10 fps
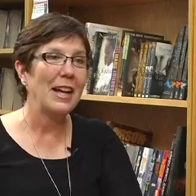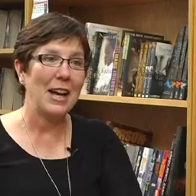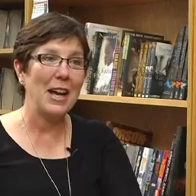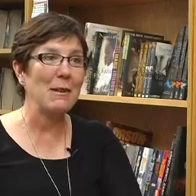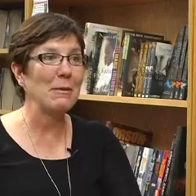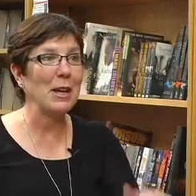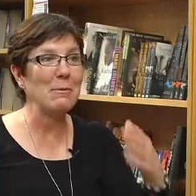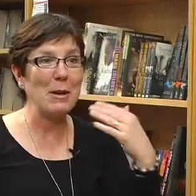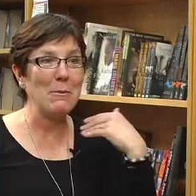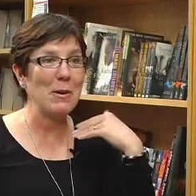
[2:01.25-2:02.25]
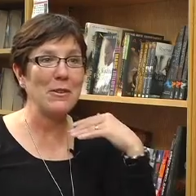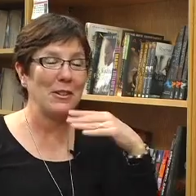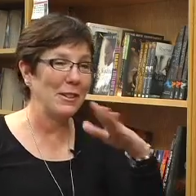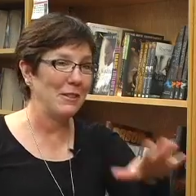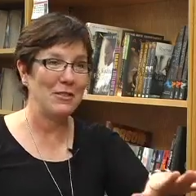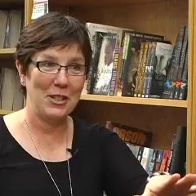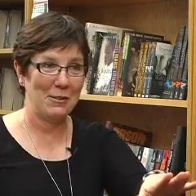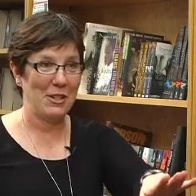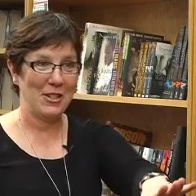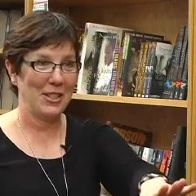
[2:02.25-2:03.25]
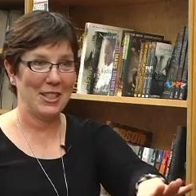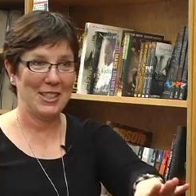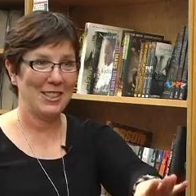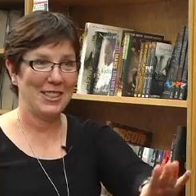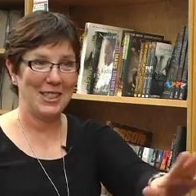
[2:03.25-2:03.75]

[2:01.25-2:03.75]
Yeah, and my brother loved Generation Kill.